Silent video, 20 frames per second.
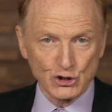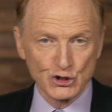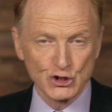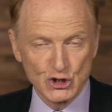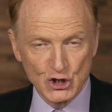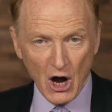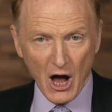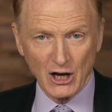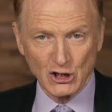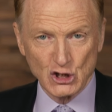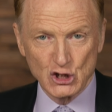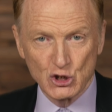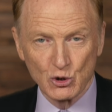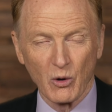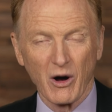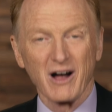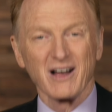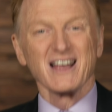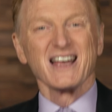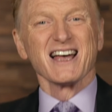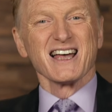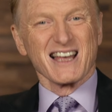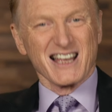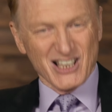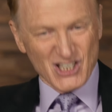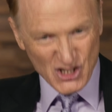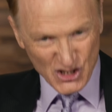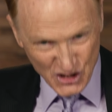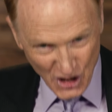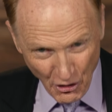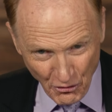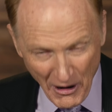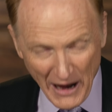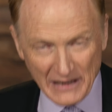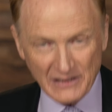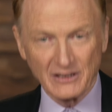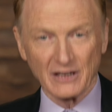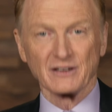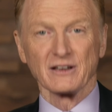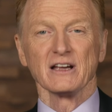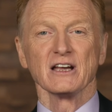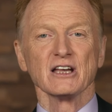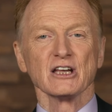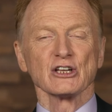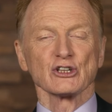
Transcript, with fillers: Joshua surrendered.